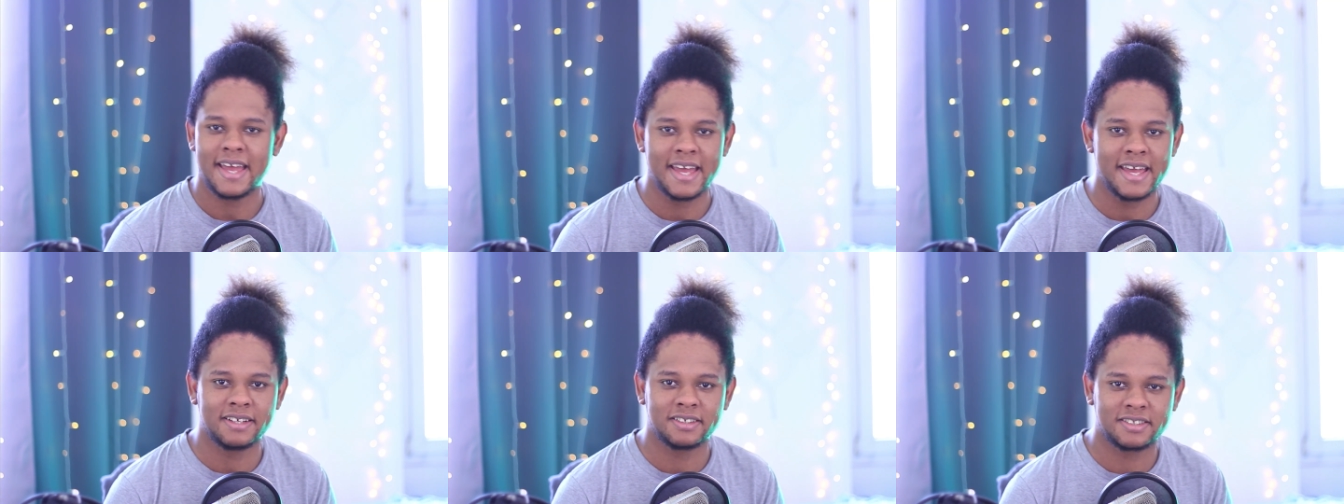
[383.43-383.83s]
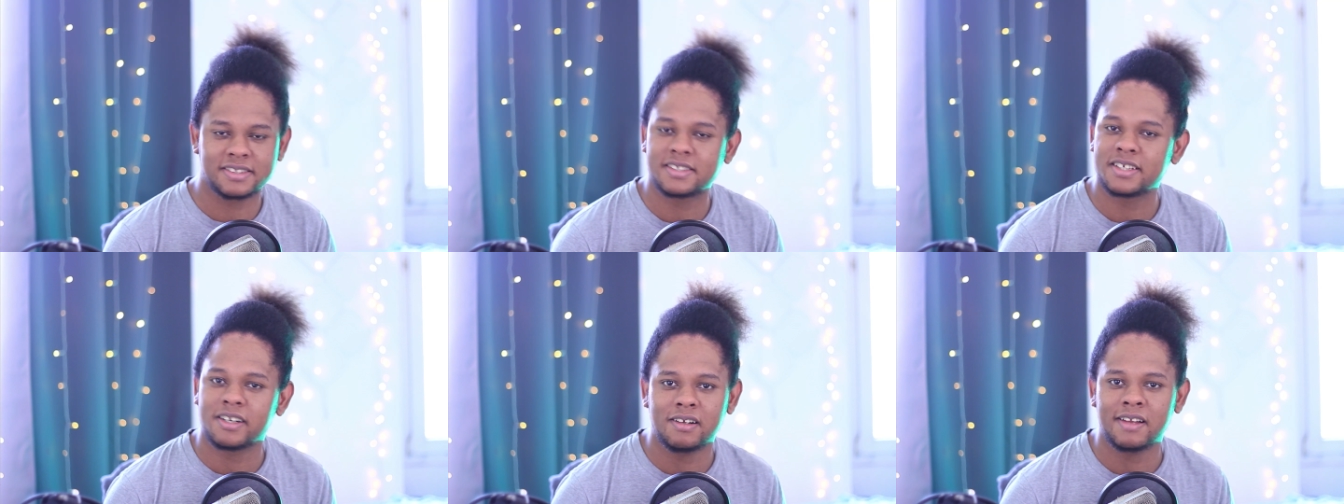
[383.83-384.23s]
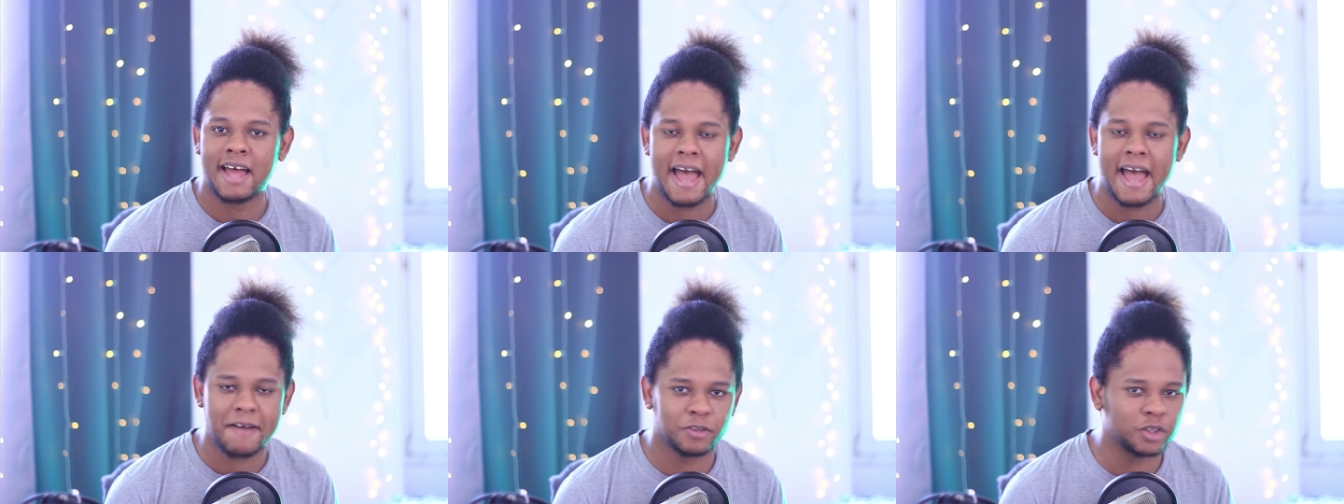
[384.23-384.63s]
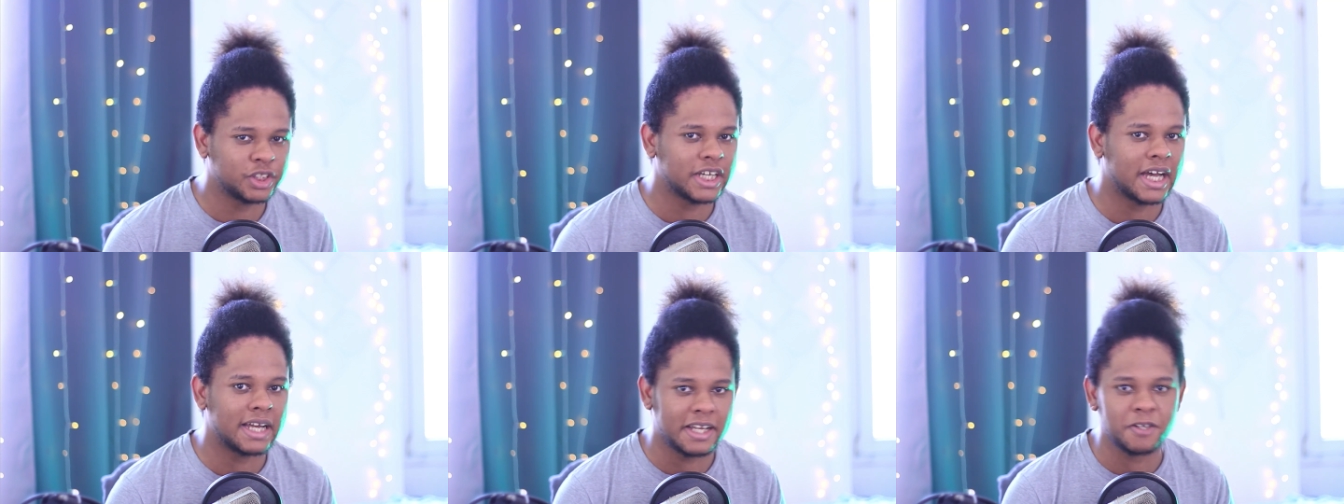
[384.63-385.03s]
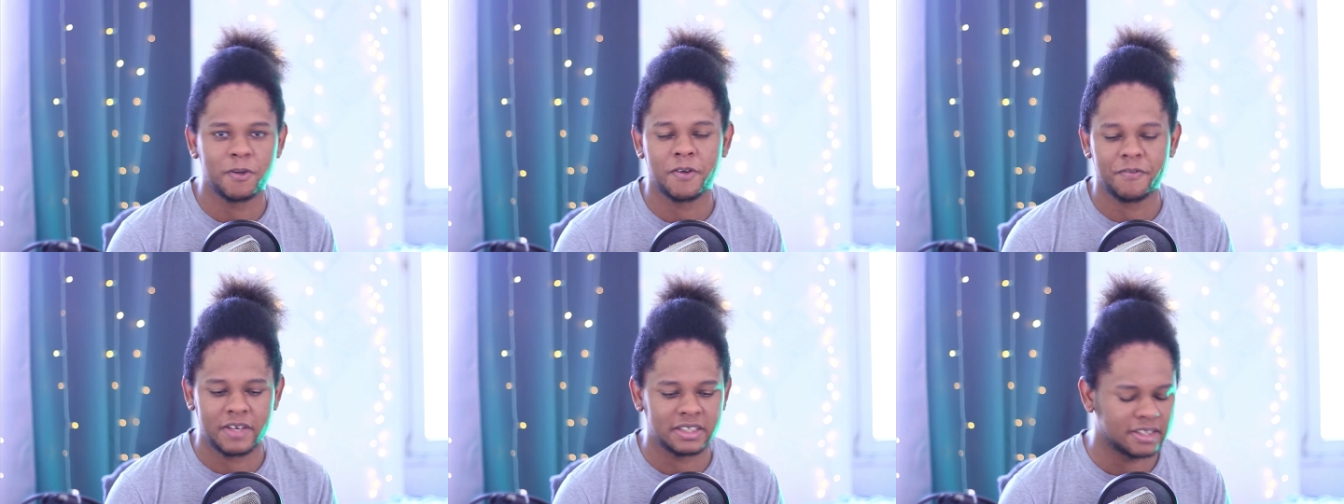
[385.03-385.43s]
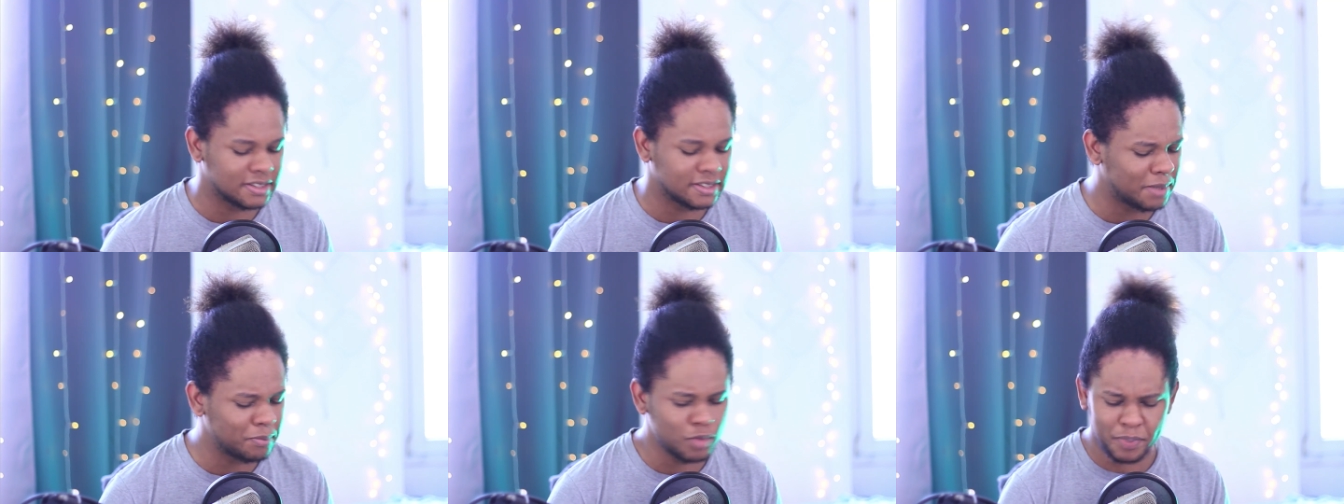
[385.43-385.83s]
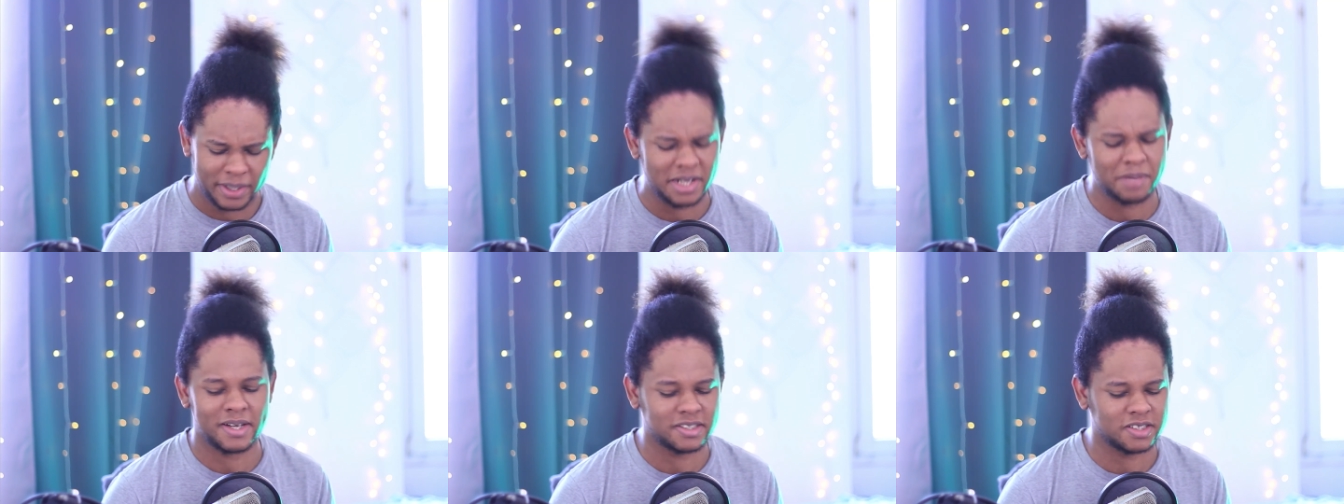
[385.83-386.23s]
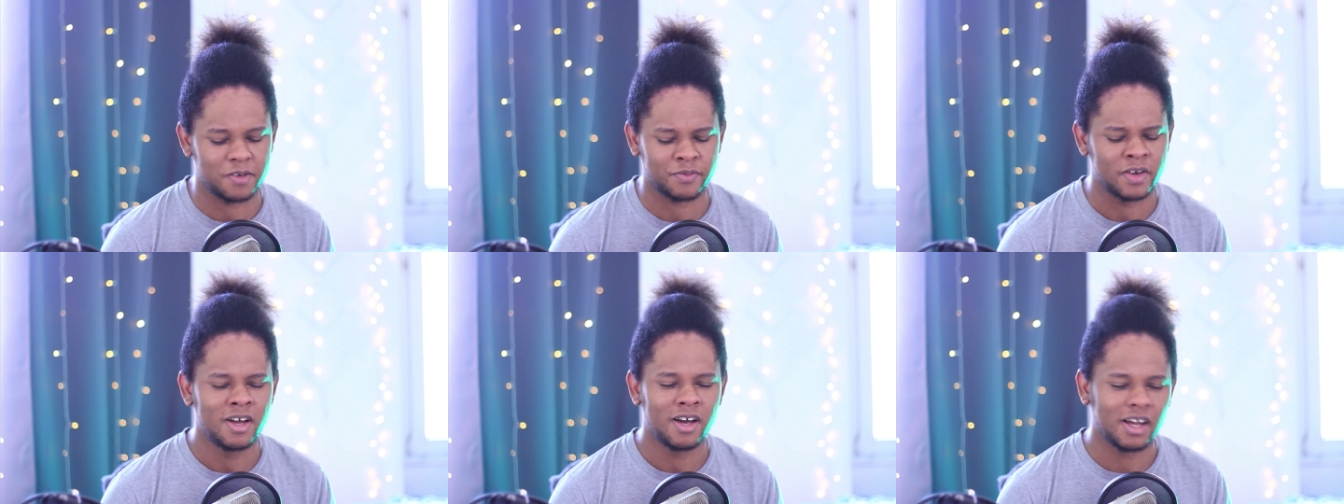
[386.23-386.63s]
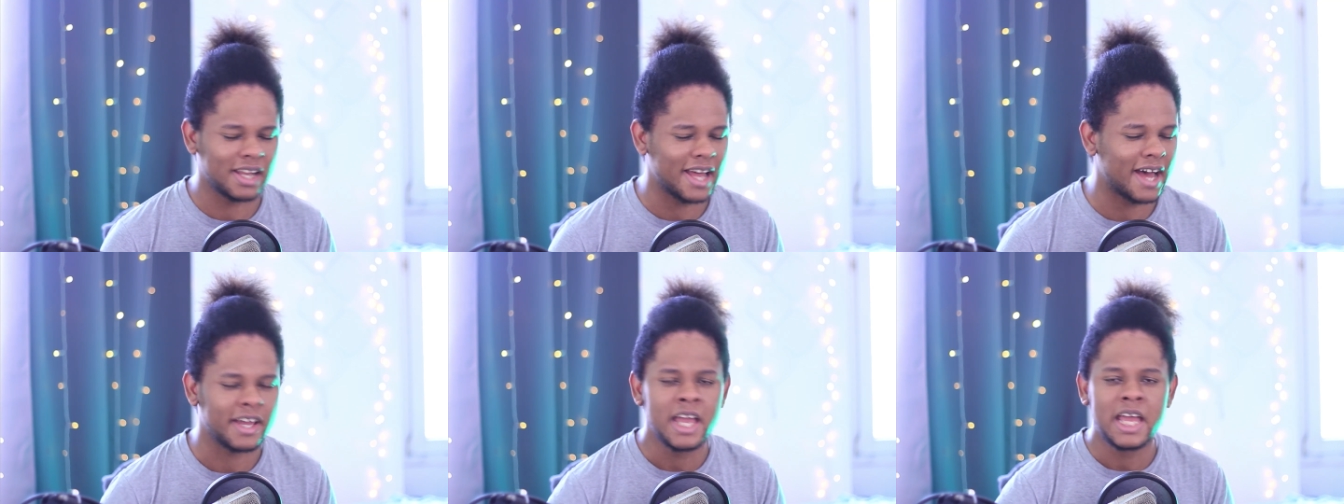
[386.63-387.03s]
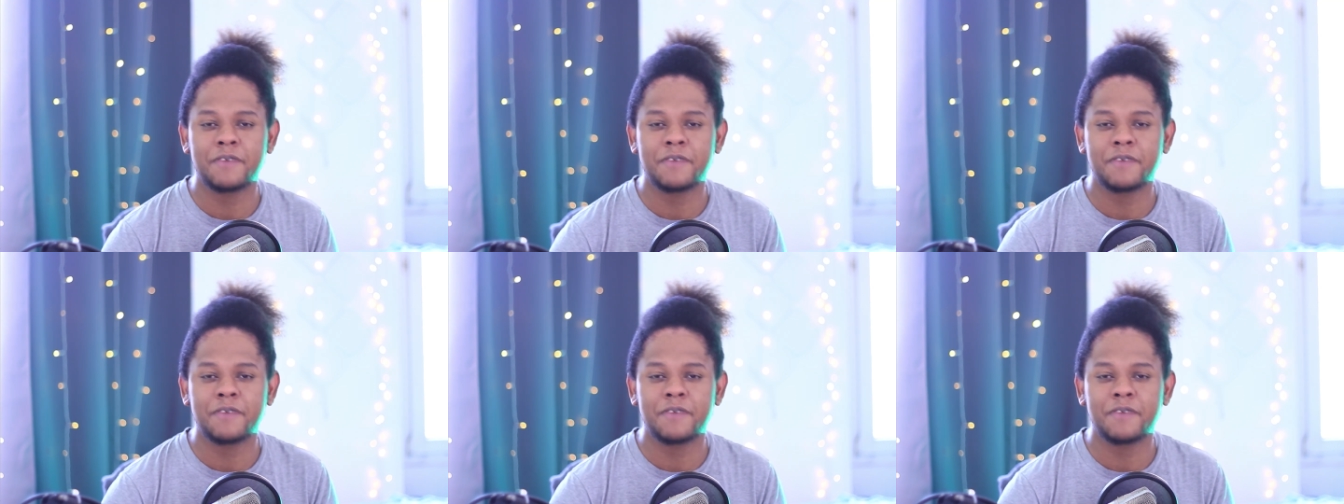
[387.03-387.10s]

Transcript: and still have your chat and your events list. I'm repeating myself a lot.